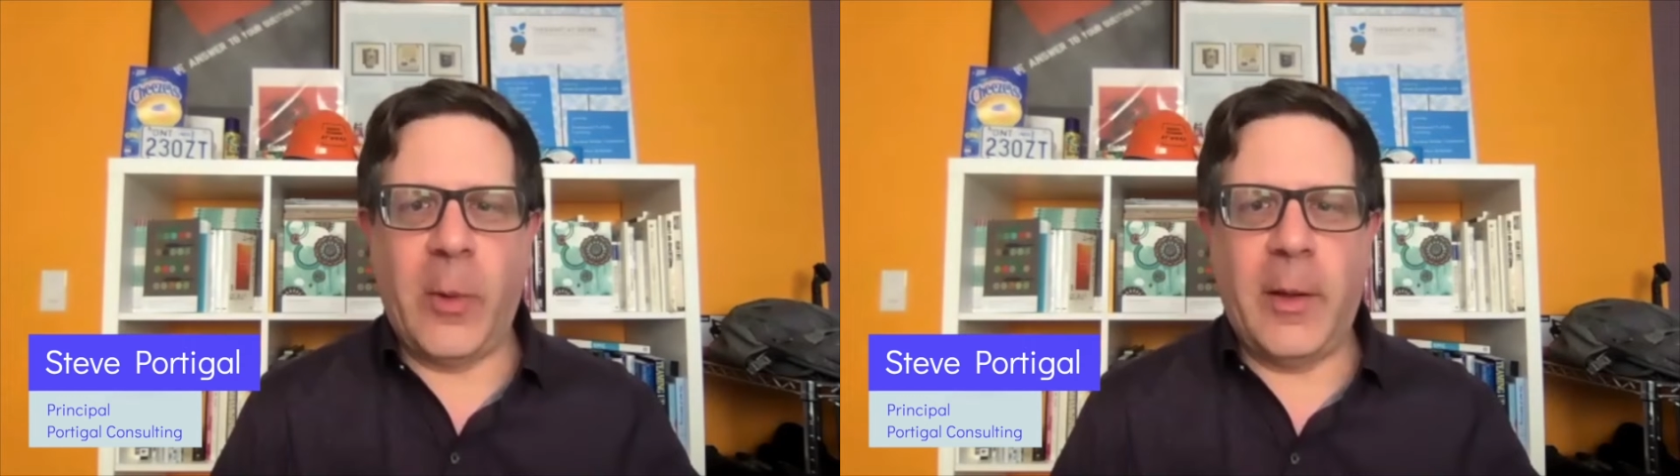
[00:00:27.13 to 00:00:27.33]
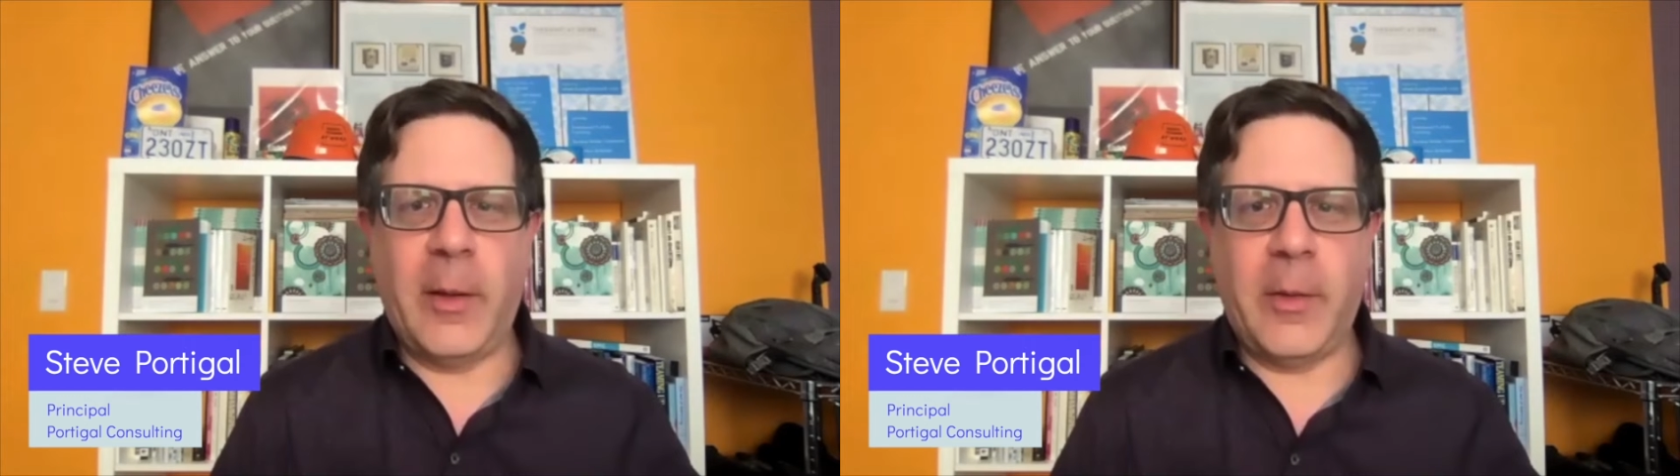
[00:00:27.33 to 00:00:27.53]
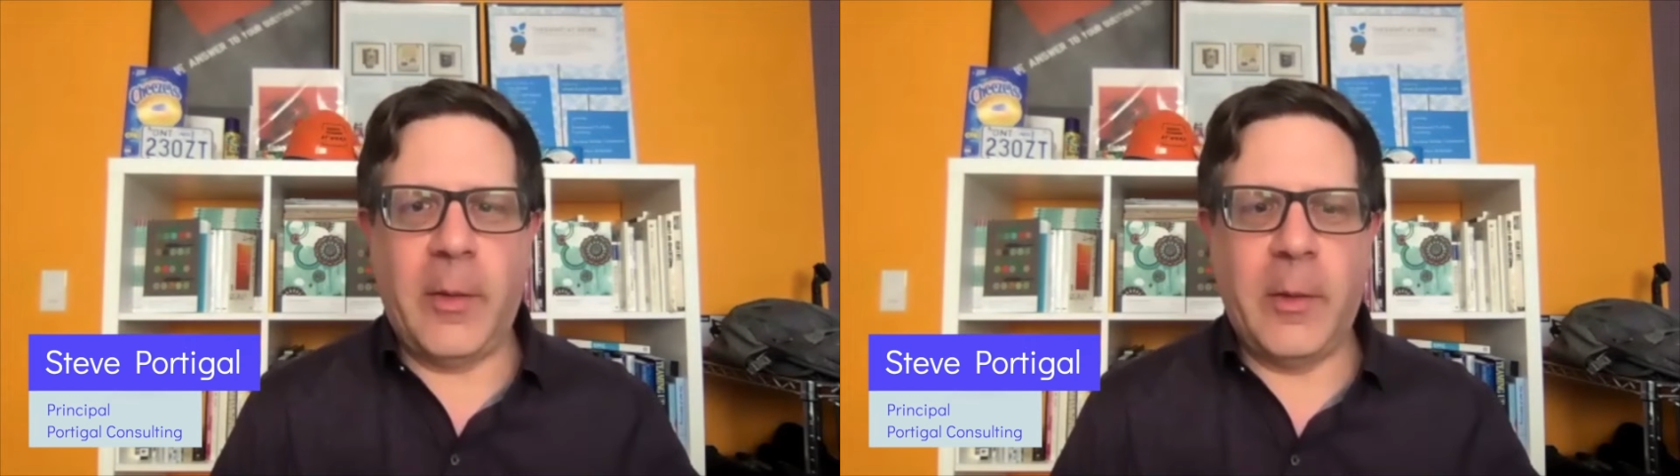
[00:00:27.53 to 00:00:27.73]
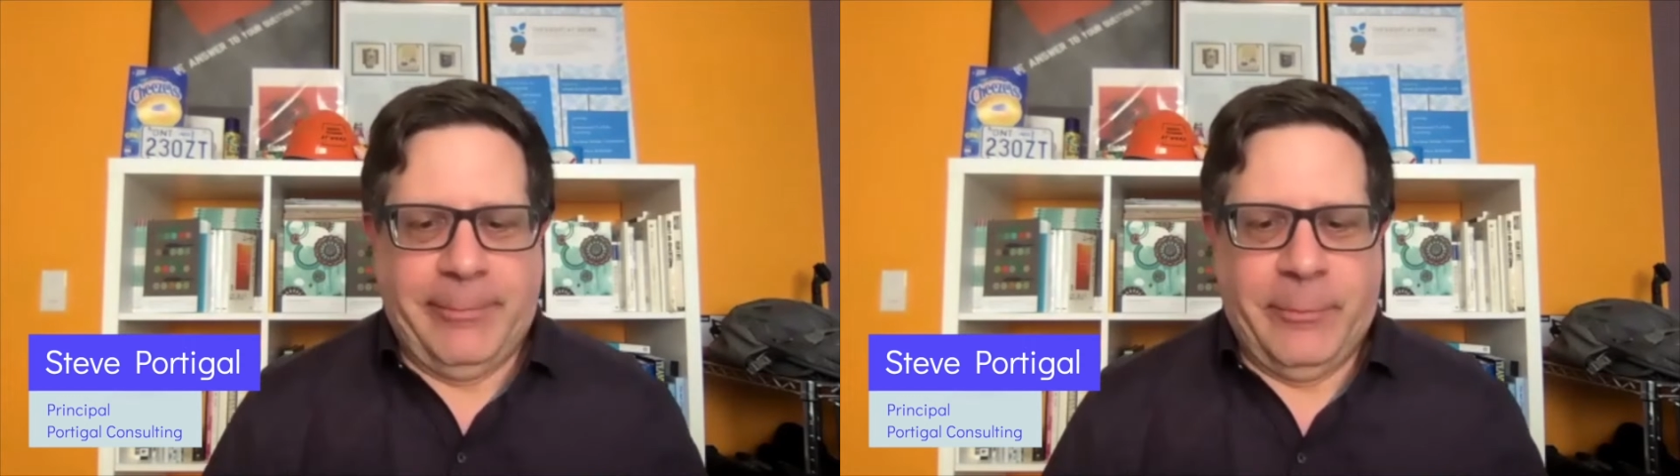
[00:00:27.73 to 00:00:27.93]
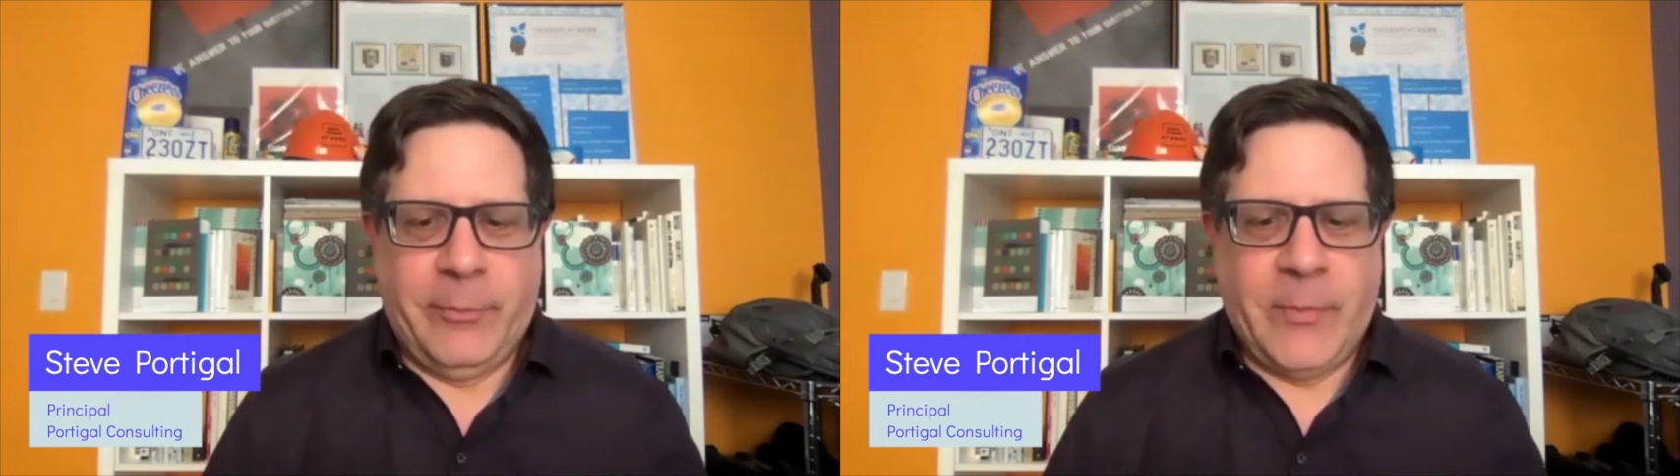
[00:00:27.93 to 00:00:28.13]
with,
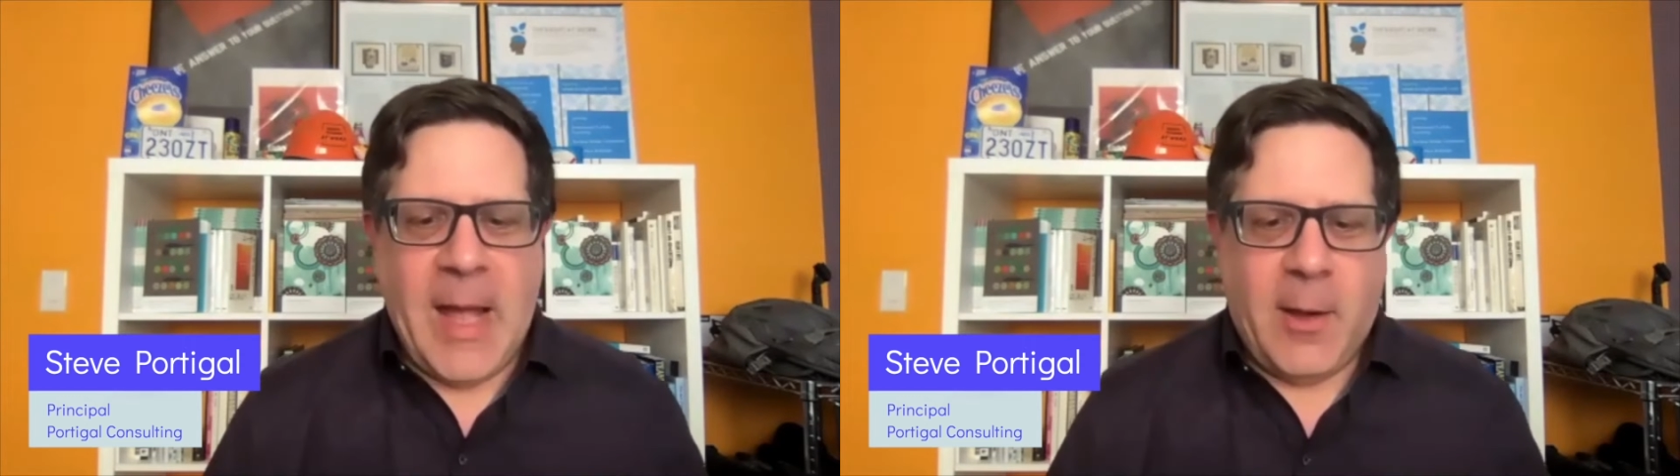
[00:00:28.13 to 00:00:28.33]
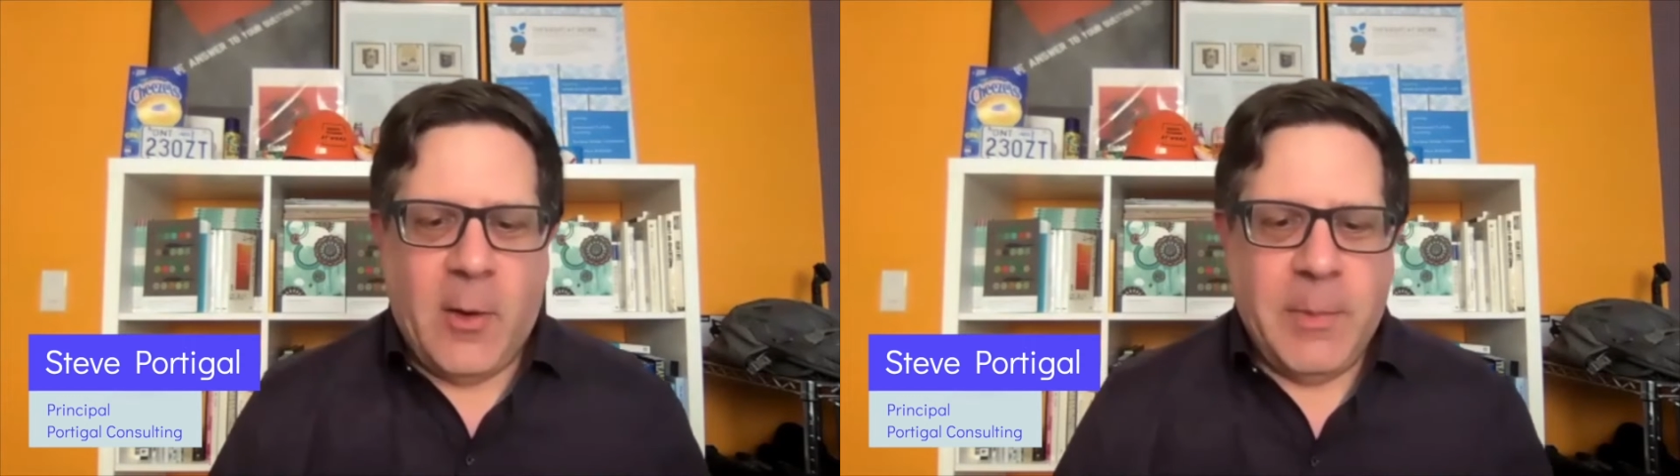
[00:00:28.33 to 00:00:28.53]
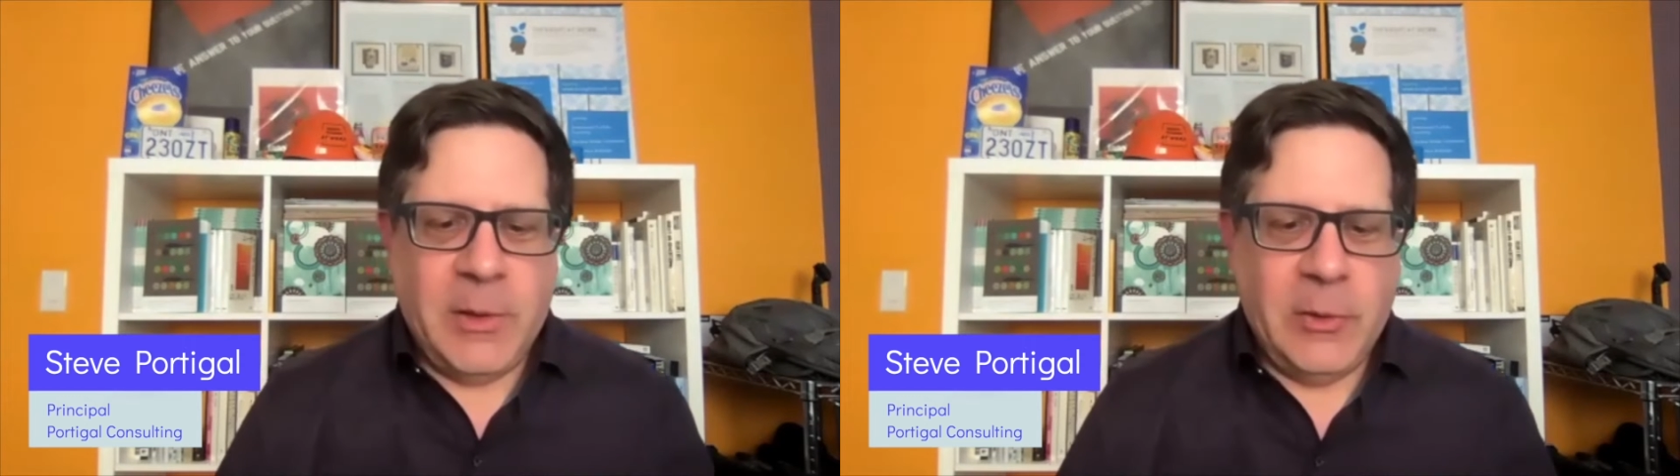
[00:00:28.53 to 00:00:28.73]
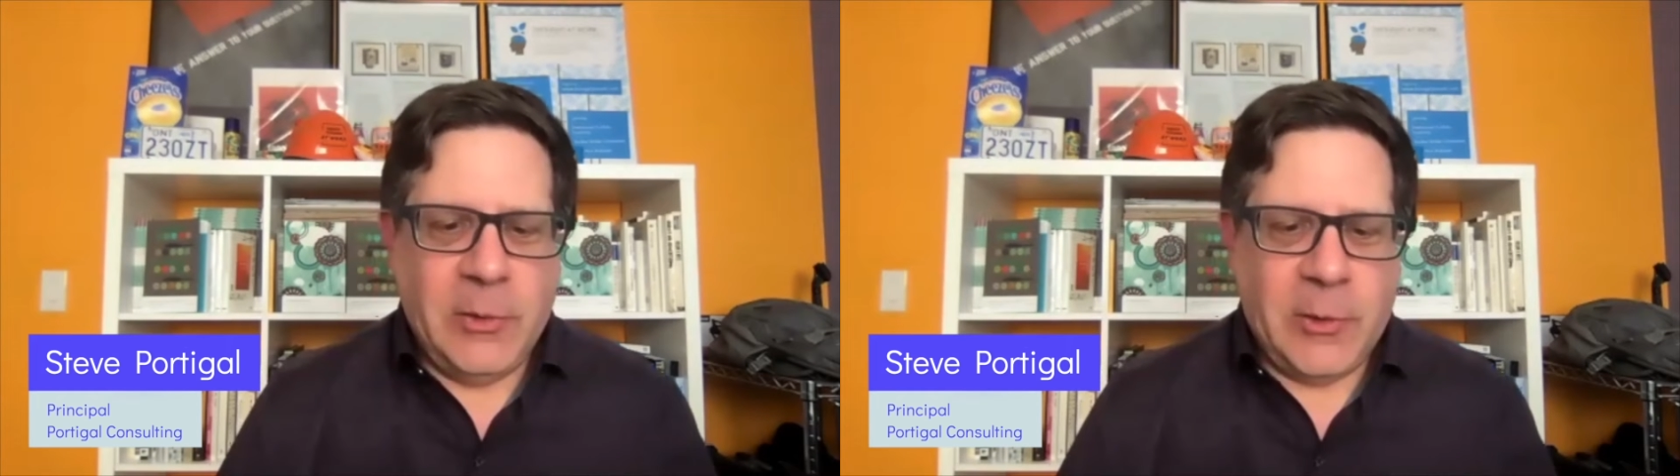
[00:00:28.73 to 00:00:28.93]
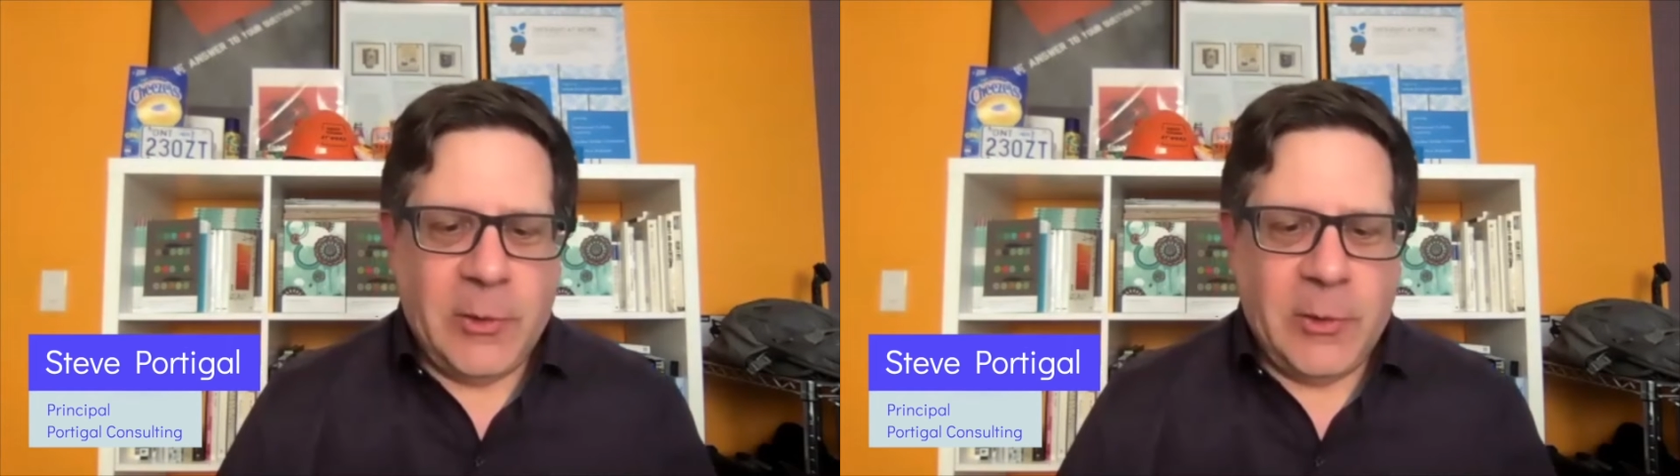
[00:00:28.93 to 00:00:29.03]
yeah, I mean, you